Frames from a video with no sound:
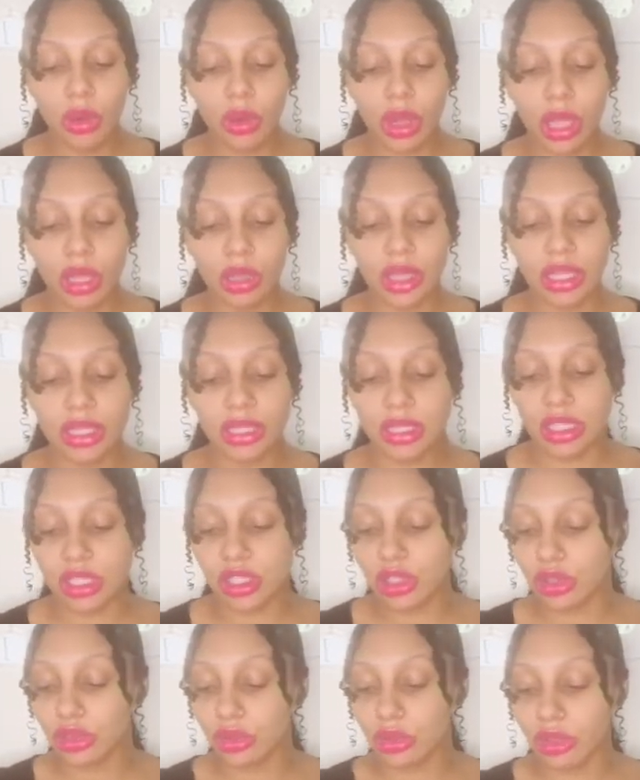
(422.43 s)
unless it's
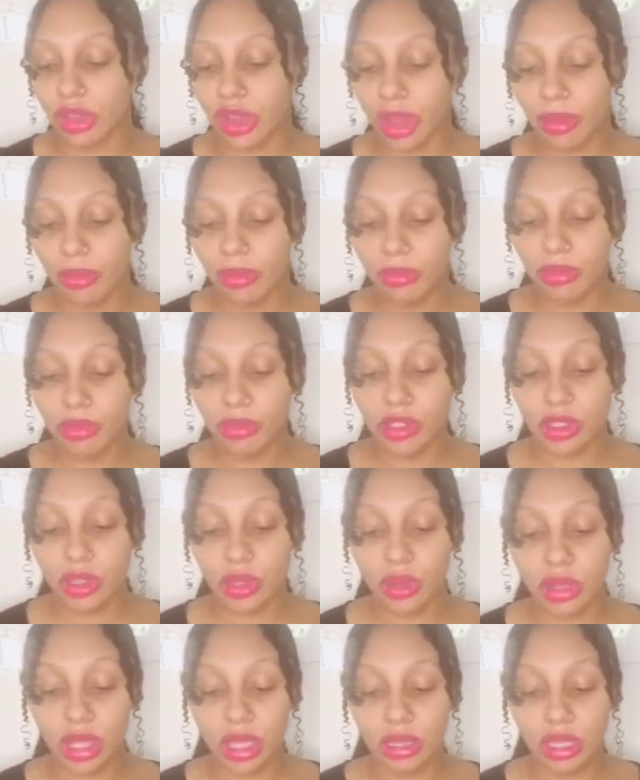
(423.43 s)
through them. So
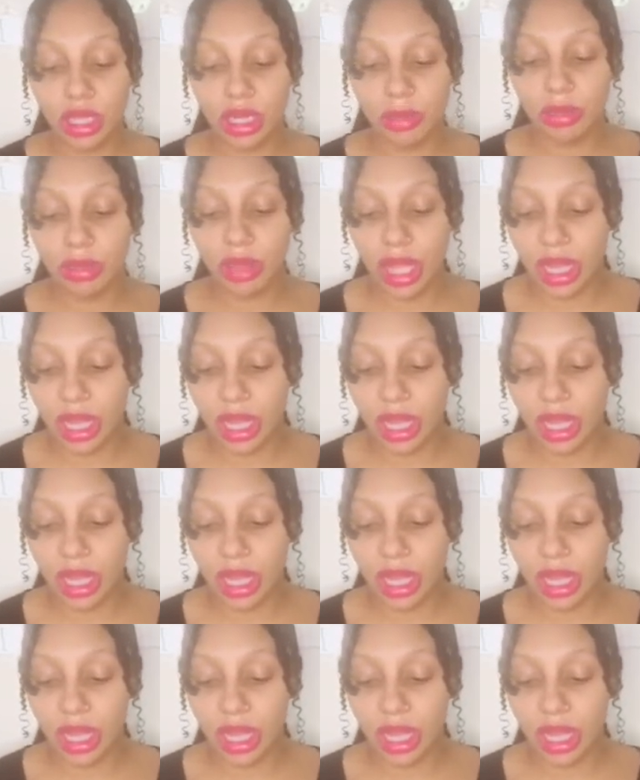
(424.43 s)
let that apply in the